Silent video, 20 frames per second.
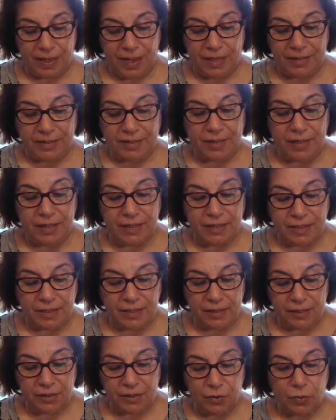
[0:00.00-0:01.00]
I
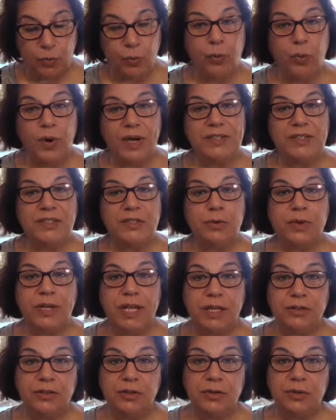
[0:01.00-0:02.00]
think once you
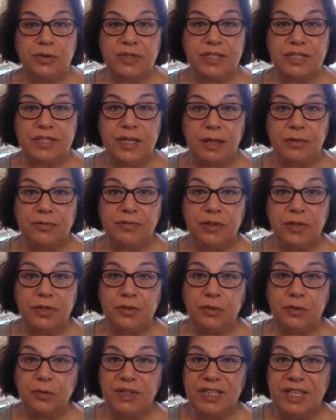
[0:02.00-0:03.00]
get yourself
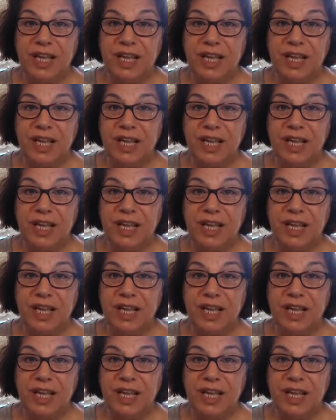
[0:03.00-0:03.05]
into